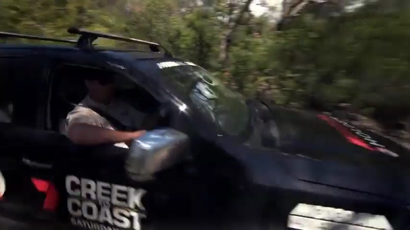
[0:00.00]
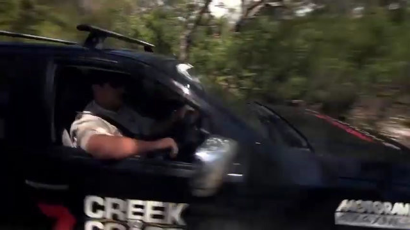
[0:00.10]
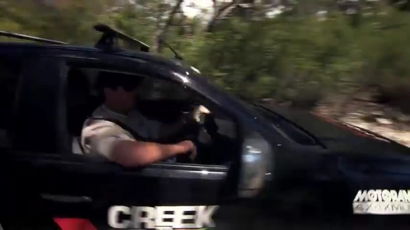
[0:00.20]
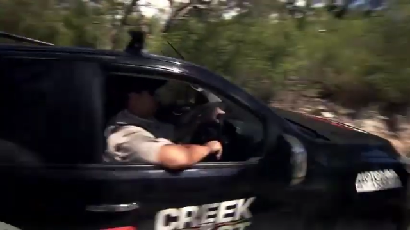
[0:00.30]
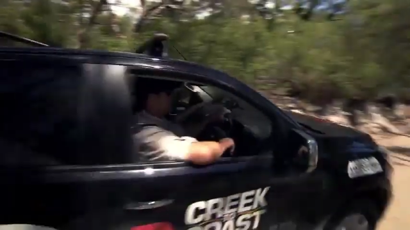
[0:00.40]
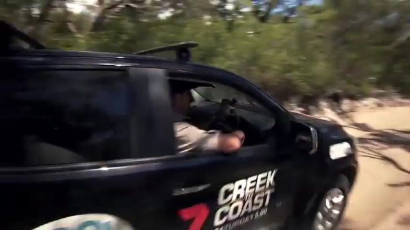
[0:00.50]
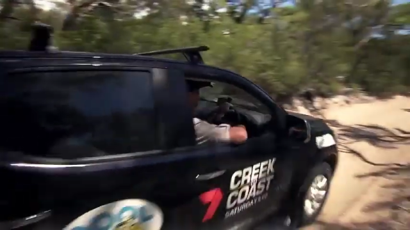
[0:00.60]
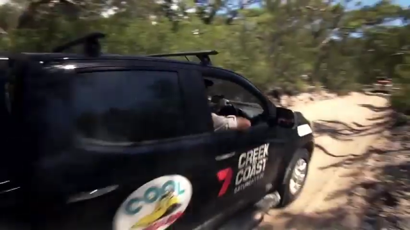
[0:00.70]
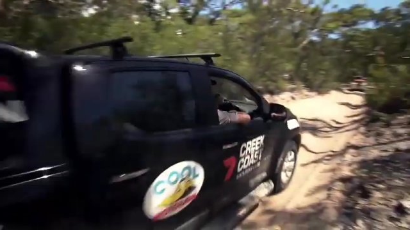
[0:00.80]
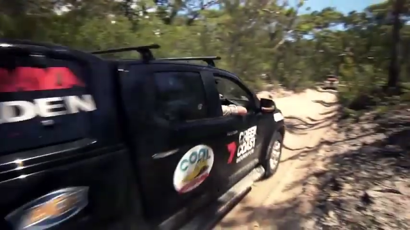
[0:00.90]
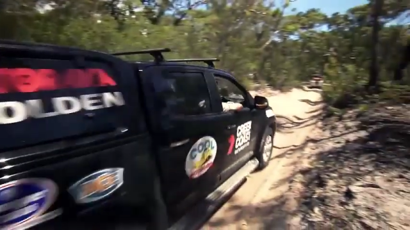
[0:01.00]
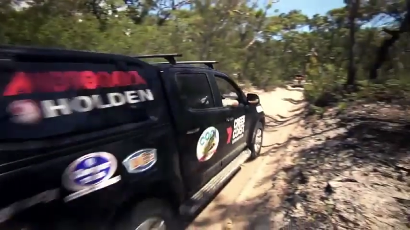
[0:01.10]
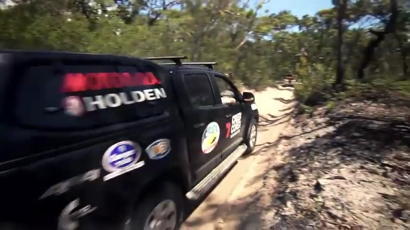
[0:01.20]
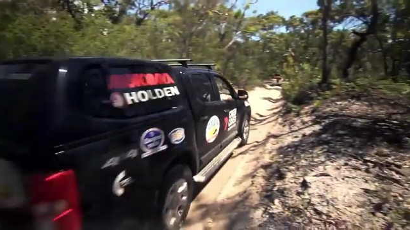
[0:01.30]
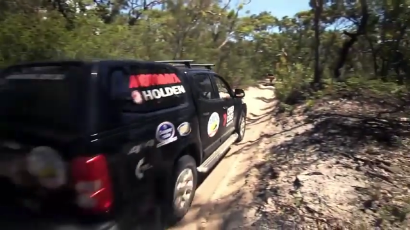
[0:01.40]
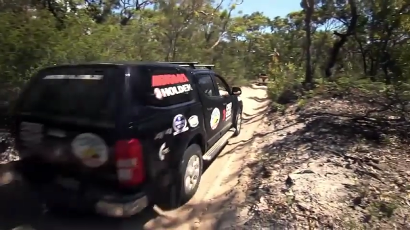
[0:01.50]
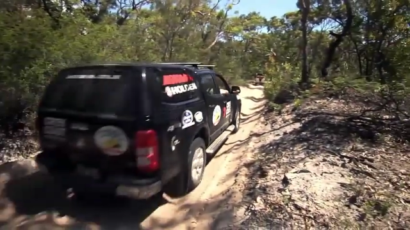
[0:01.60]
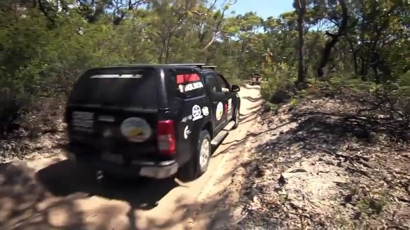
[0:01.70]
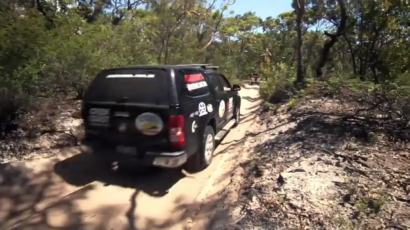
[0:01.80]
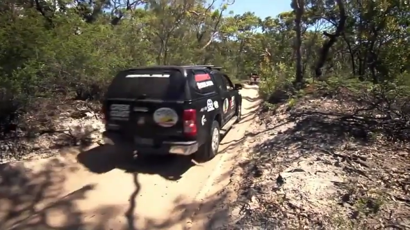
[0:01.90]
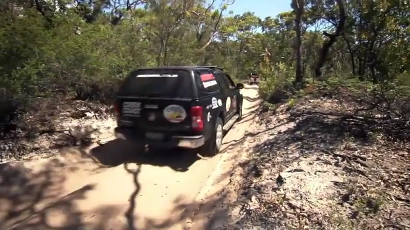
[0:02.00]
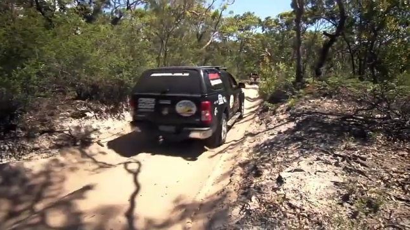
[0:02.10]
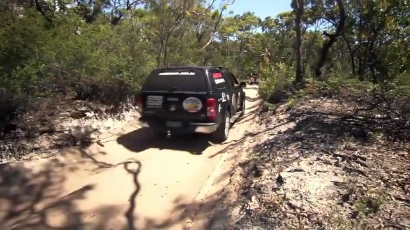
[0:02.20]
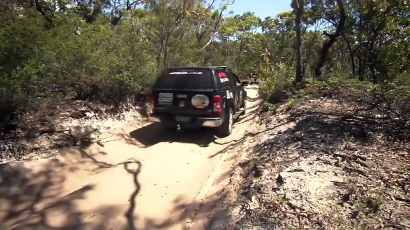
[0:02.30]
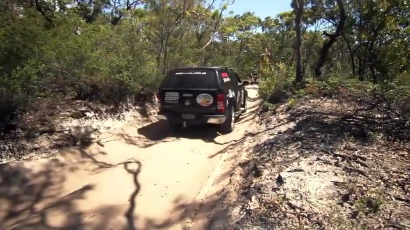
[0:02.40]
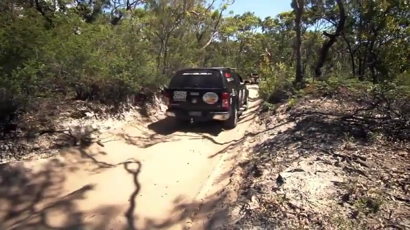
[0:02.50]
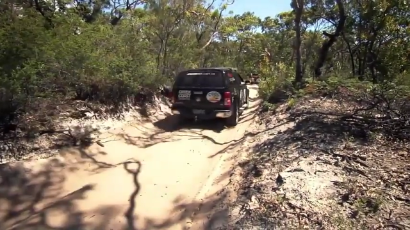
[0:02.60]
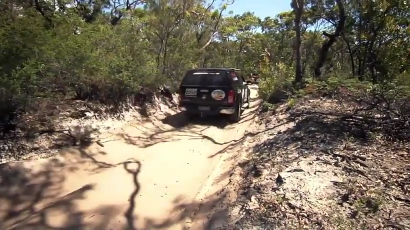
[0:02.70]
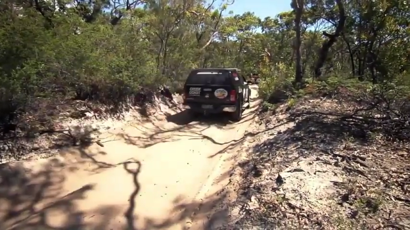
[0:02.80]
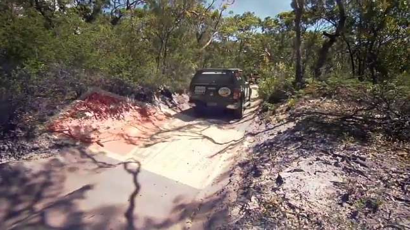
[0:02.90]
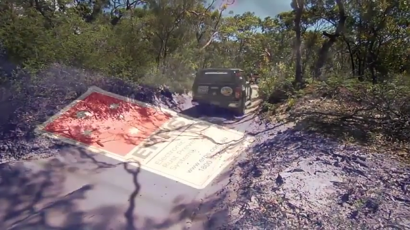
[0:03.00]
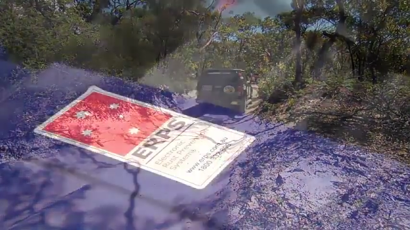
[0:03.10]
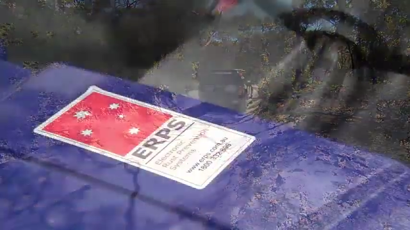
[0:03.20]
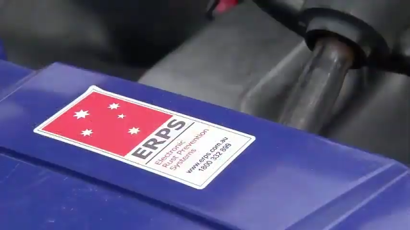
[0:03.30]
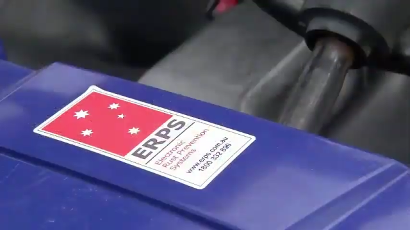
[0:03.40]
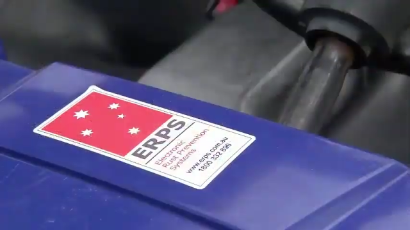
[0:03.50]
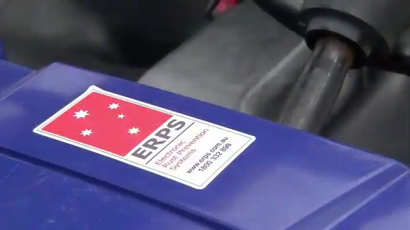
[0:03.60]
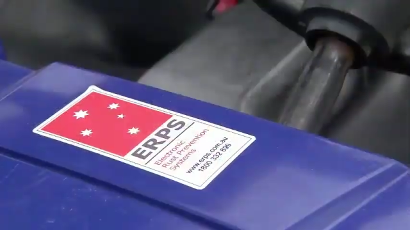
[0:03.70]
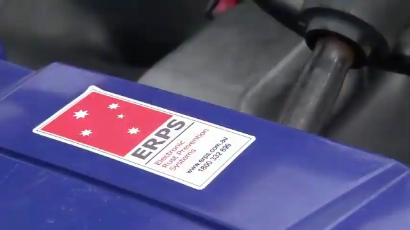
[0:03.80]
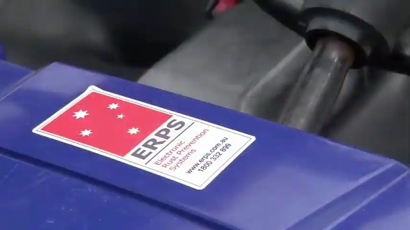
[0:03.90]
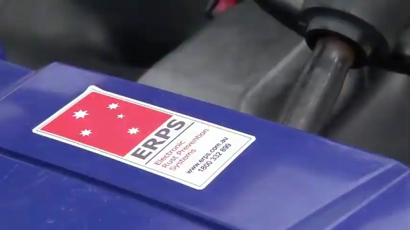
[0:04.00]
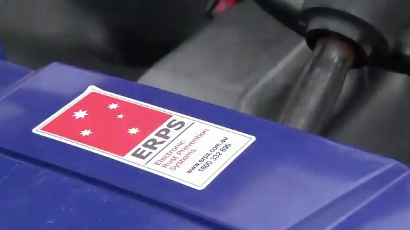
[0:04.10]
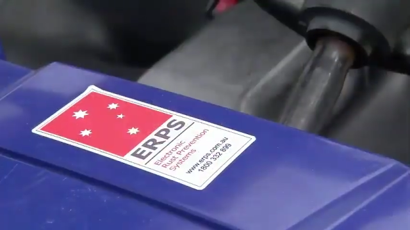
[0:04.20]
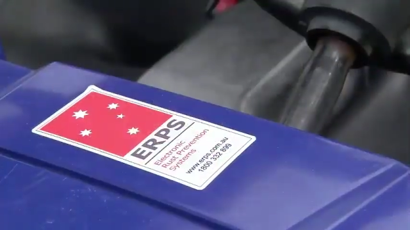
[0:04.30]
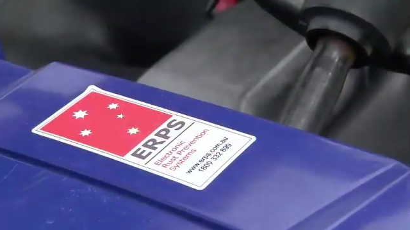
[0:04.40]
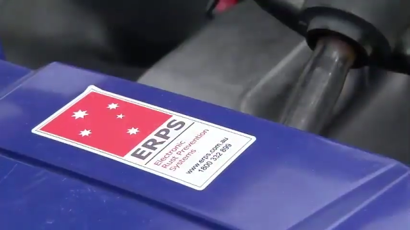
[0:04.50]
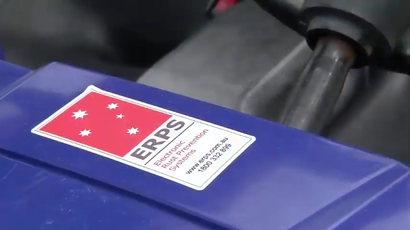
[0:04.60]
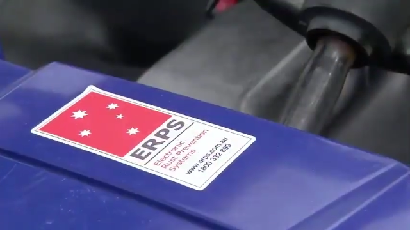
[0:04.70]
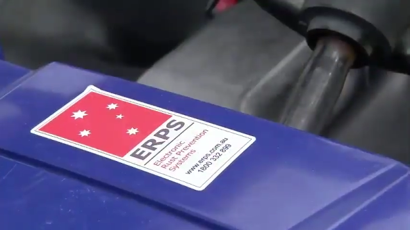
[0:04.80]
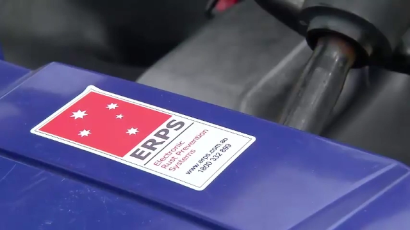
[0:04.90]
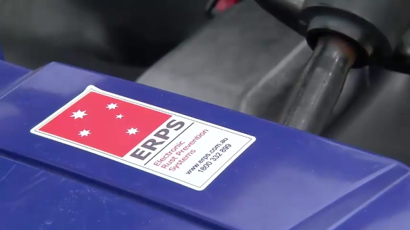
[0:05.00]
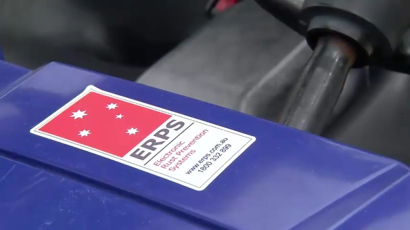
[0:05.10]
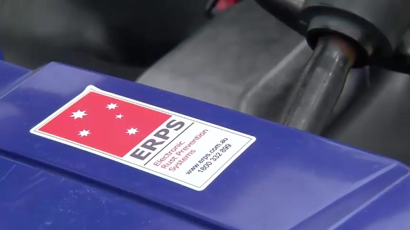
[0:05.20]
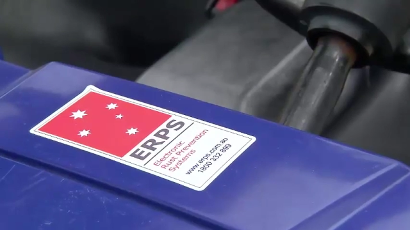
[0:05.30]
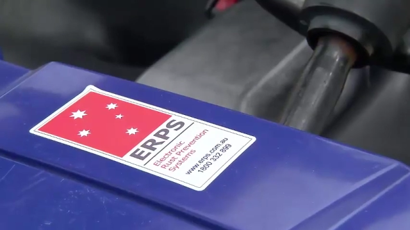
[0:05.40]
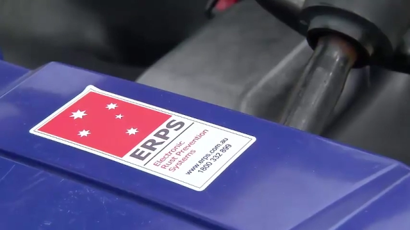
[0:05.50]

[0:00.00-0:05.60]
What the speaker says: (no speaker visible)